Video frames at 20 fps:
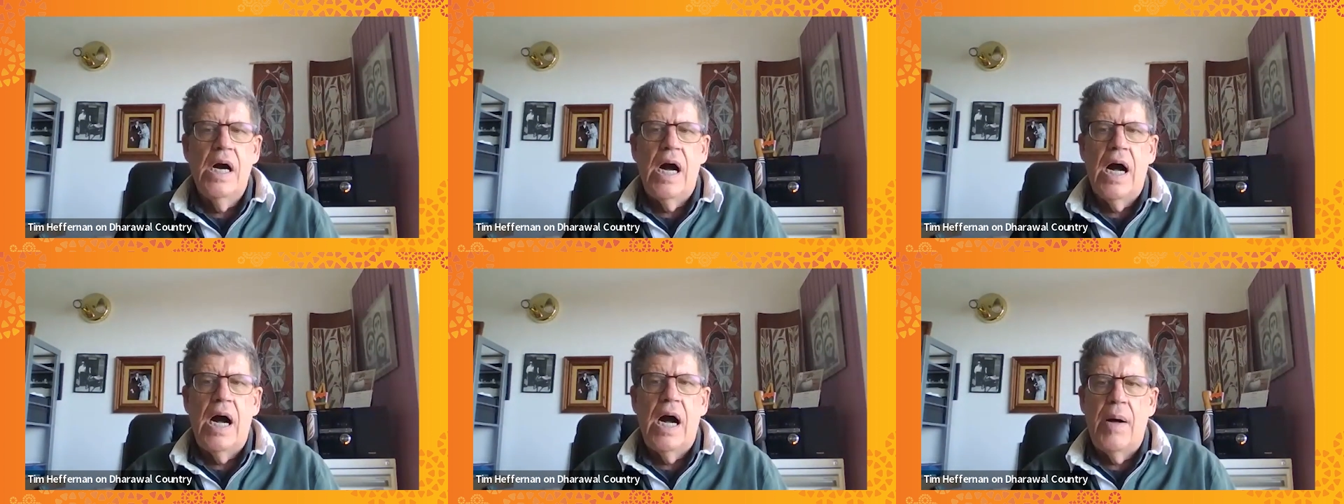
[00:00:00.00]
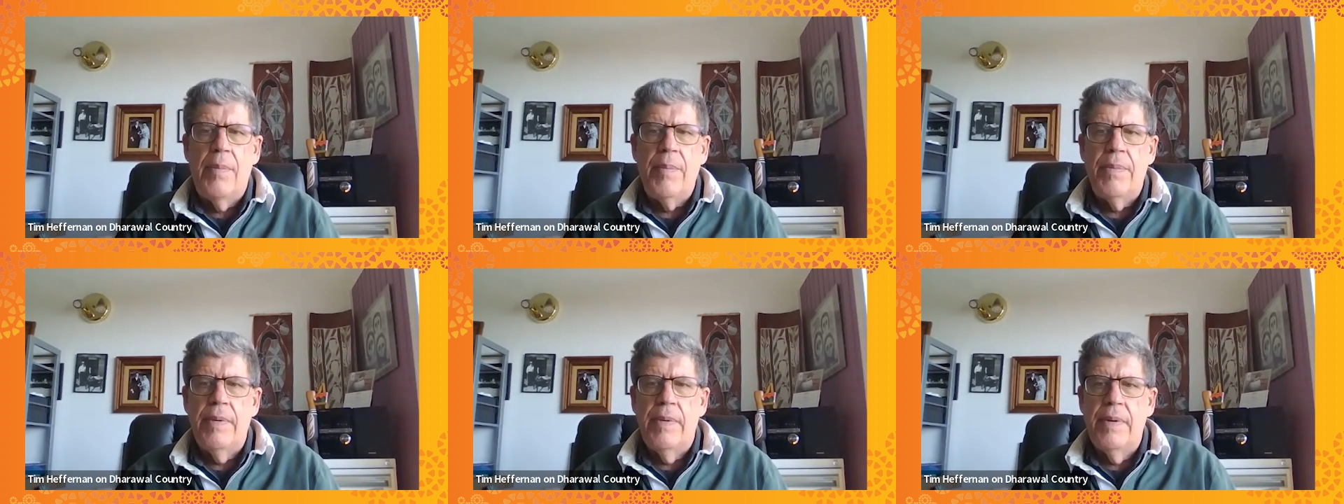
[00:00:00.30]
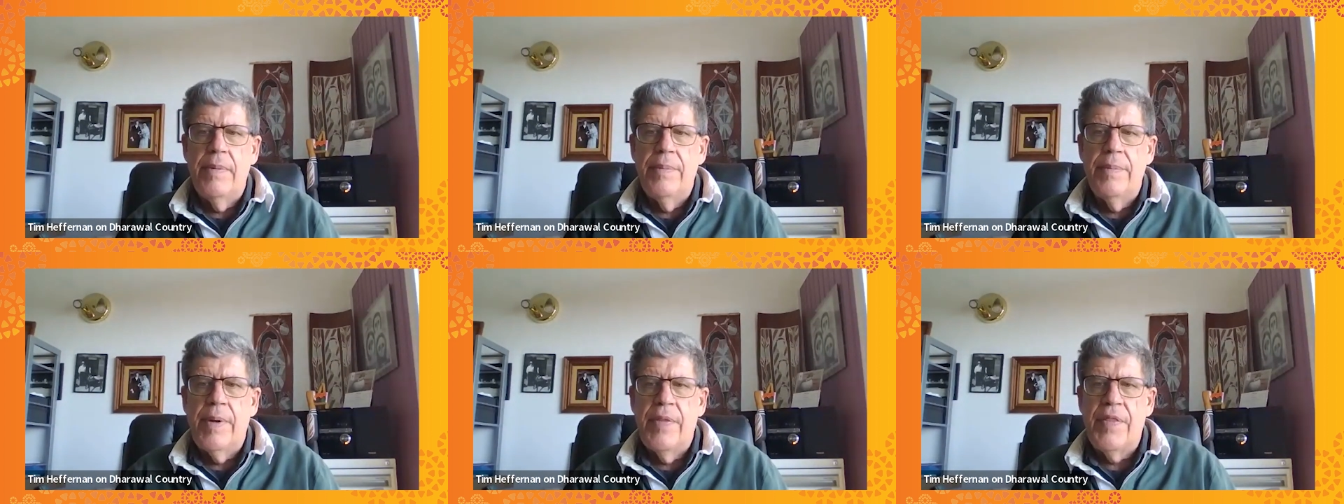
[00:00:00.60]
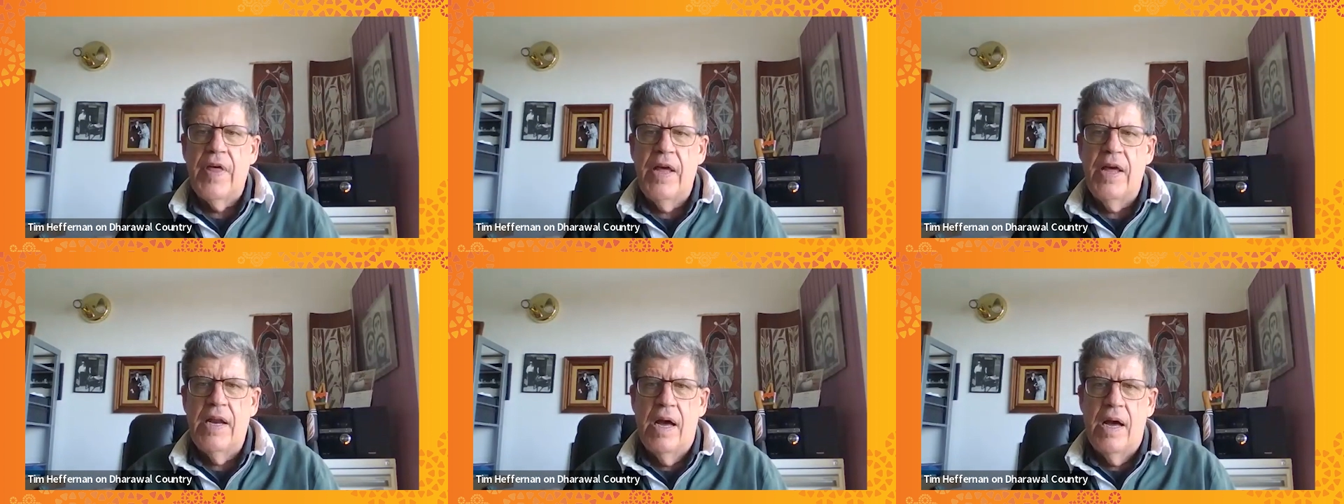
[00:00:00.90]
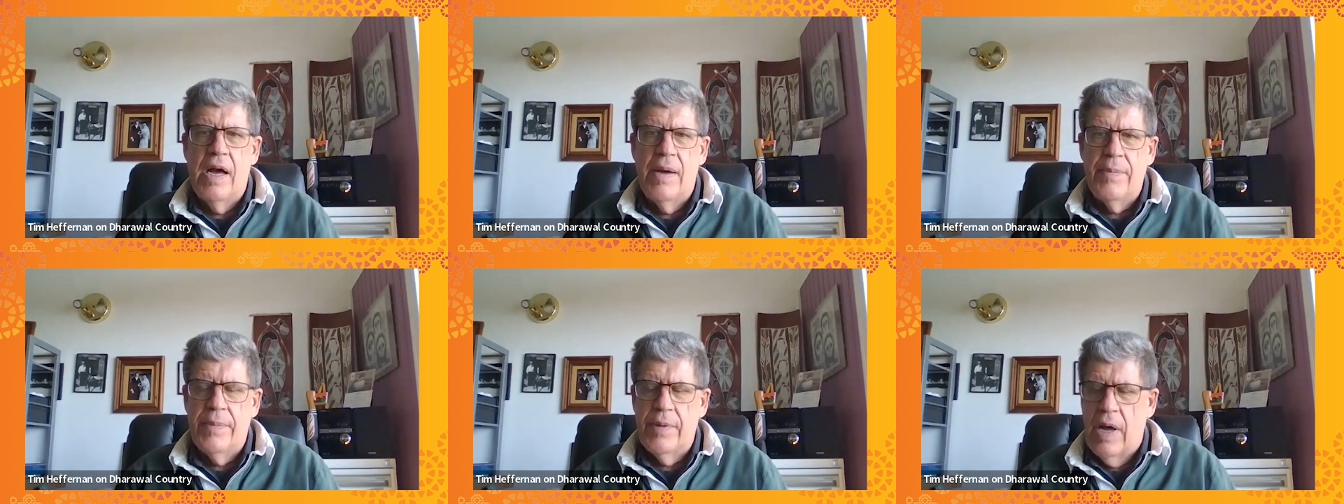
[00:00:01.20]
But then
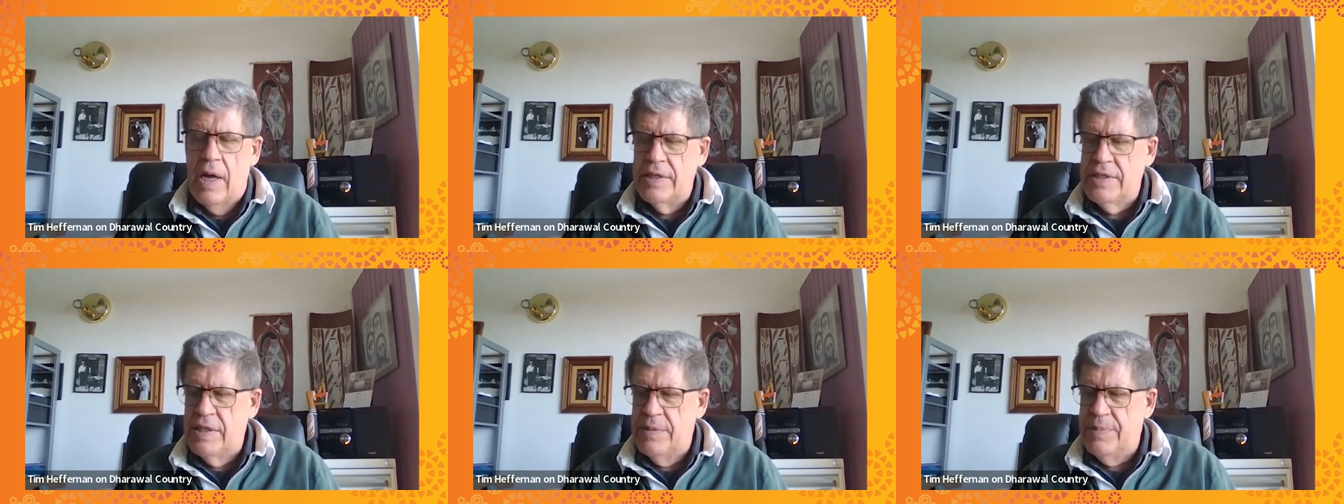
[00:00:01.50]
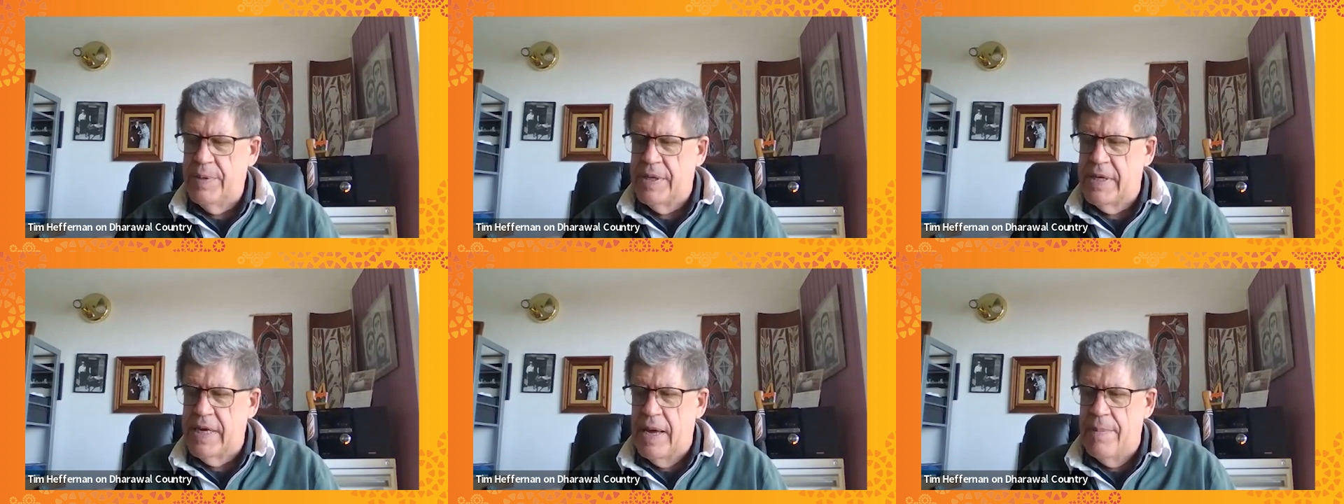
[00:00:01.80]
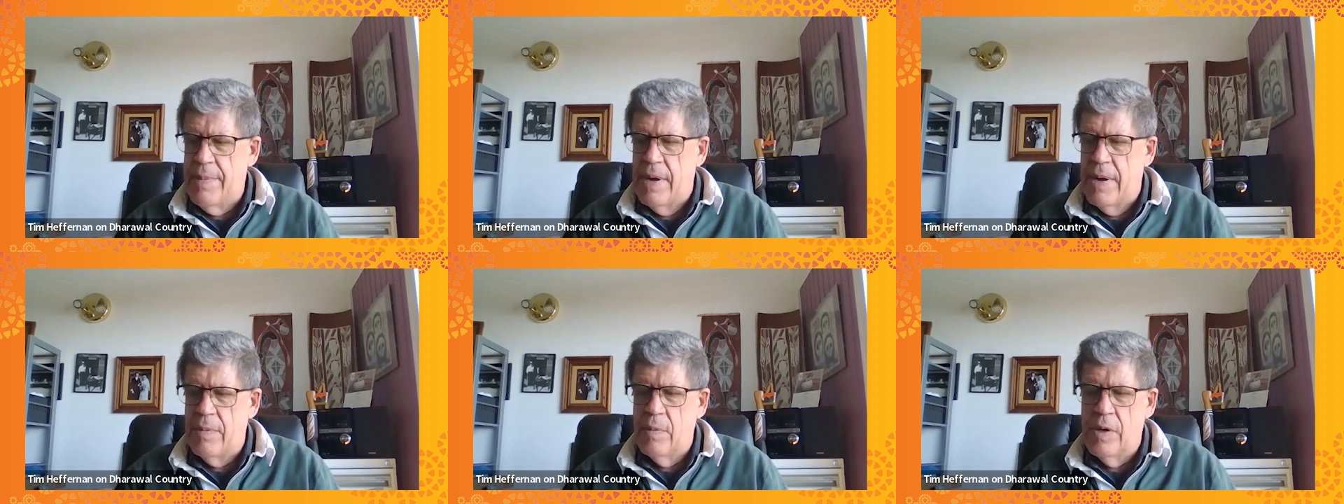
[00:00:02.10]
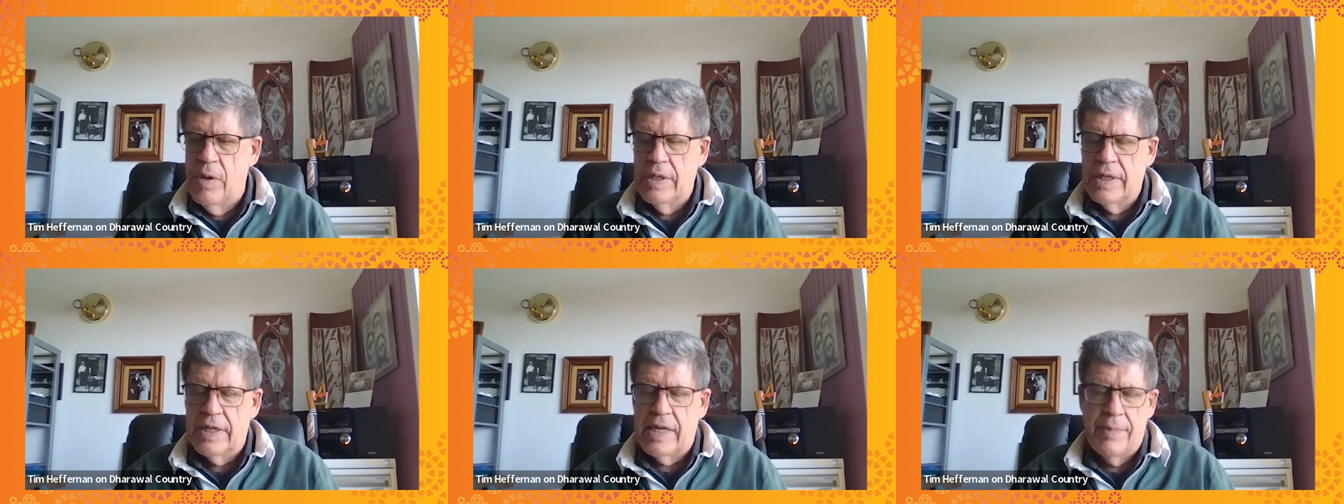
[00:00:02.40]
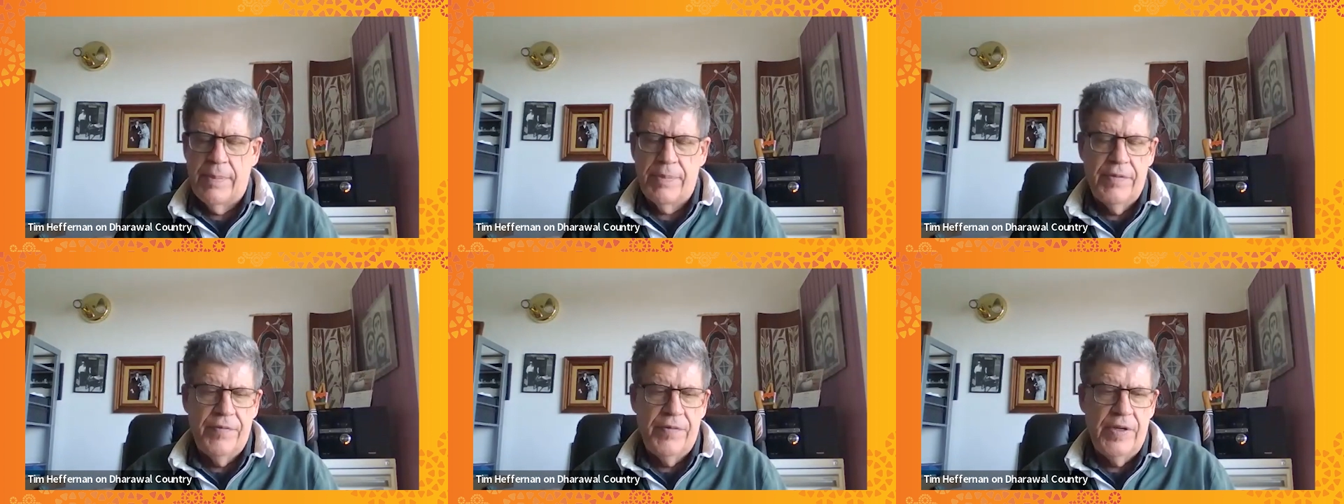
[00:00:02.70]
I did become unwell a
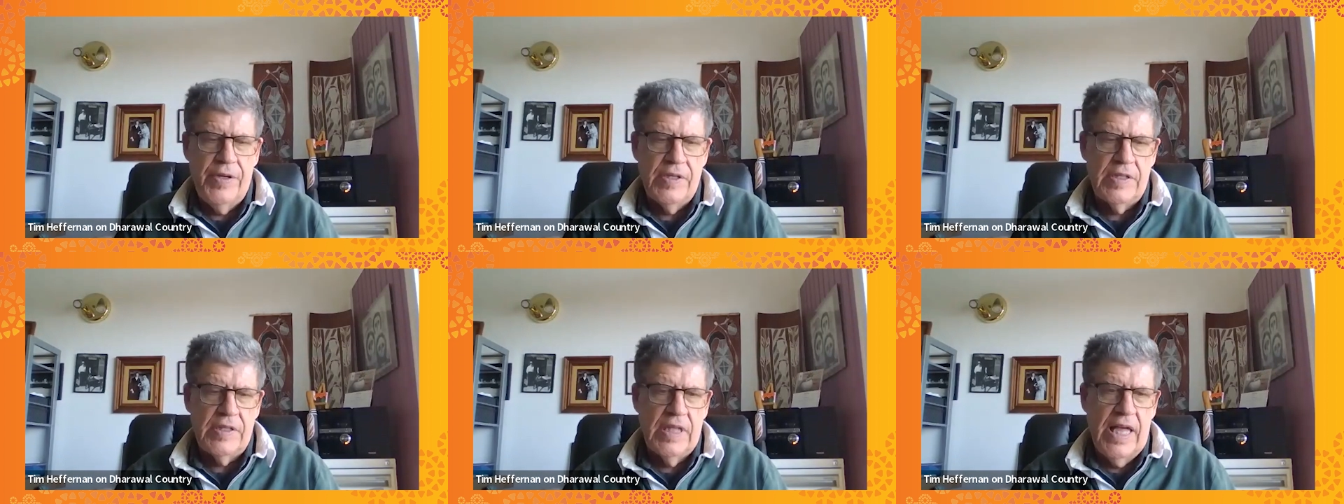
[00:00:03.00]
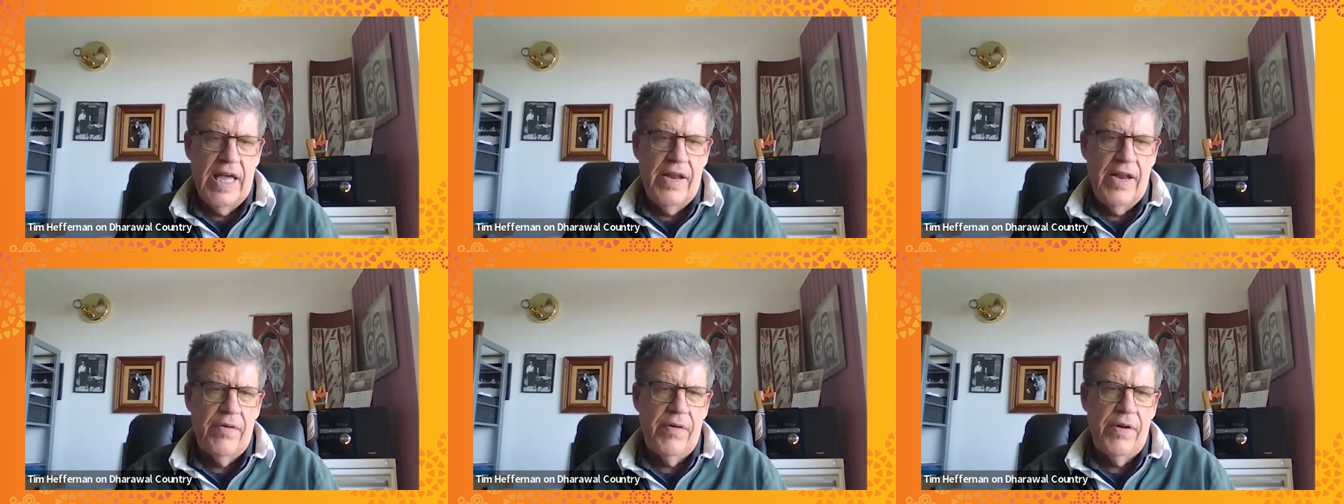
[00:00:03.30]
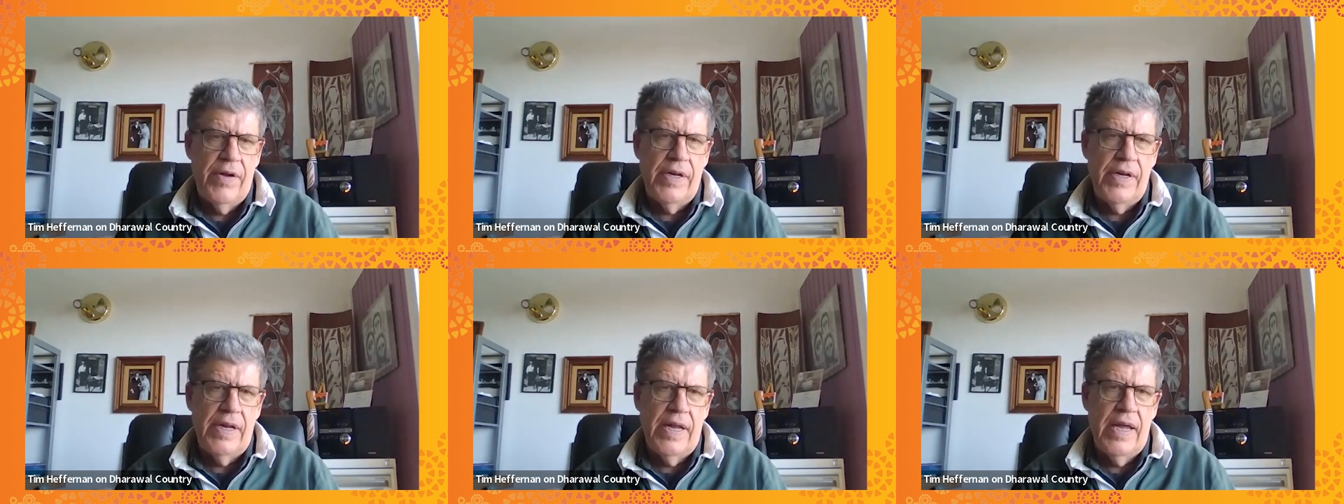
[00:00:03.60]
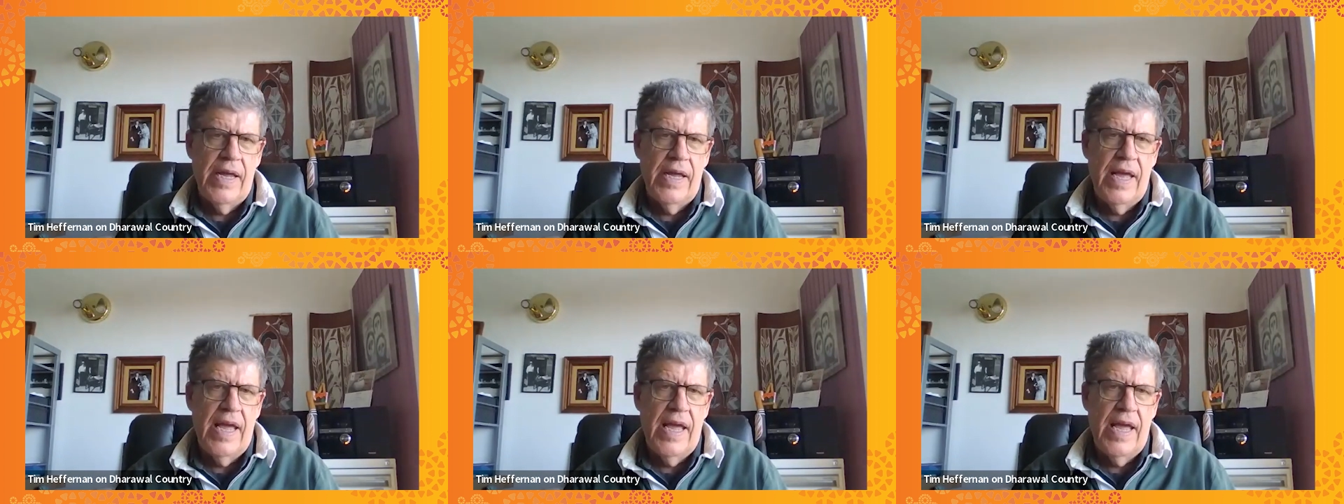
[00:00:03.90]
couple of years later and